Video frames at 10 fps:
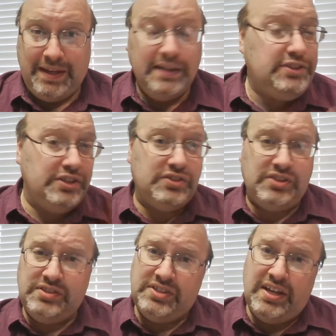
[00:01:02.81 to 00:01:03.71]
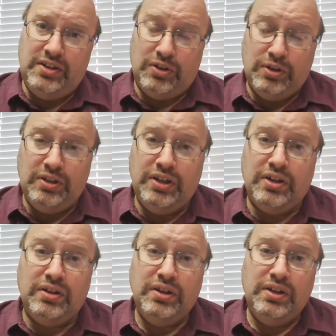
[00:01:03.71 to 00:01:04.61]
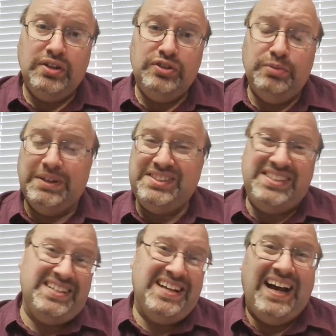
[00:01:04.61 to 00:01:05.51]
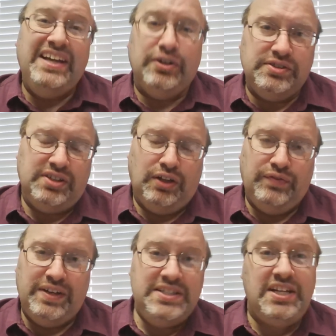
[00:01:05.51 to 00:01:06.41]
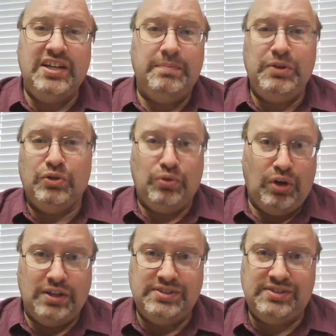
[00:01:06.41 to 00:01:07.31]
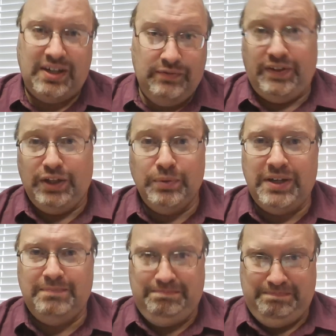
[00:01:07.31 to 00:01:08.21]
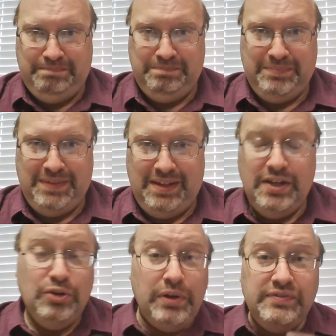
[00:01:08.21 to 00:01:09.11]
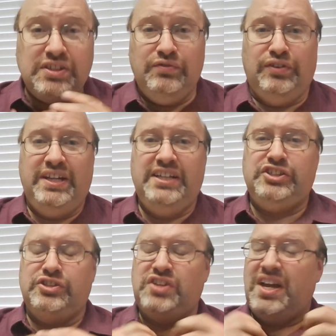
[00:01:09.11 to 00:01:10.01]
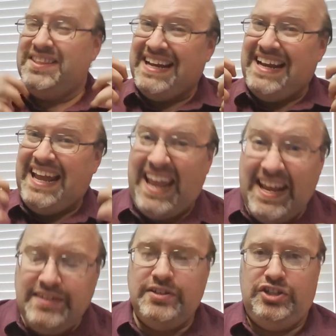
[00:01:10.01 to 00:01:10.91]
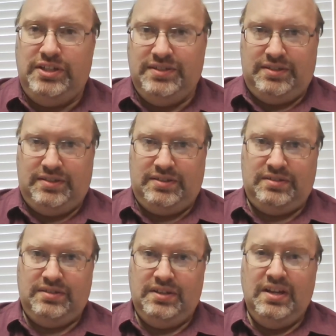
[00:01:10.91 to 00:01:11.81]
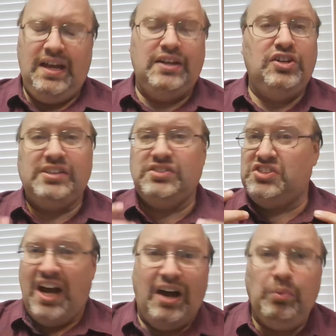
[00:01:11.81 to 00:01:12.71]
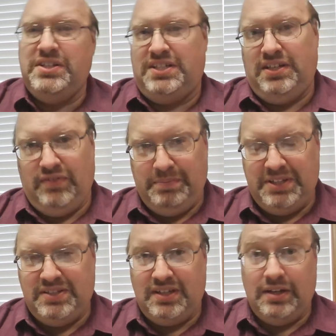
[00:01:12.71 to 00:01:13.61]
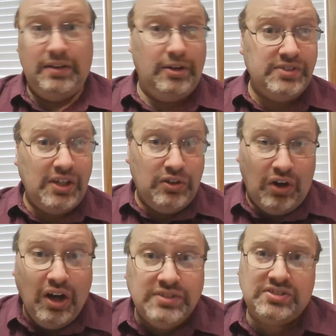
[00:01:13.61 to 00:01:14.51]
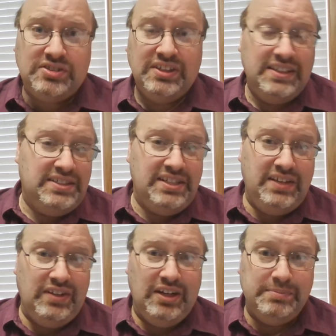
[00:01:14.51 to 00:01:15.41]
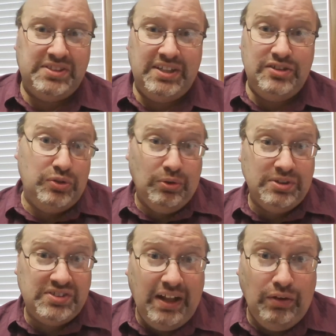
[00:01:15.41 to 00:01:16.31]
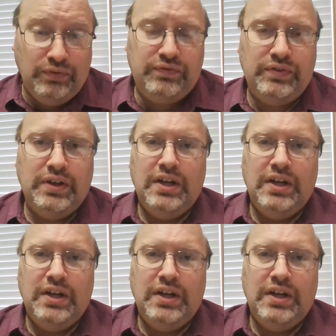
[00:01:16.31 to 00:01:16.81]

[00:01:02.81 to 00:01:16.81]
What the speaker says: Jesus has said earlier, you must deny yourself and take up your cross and follow him. We have sinful natures that hate Jesus and does not want to give up its sin. There is a cost to giving up sin to yourself.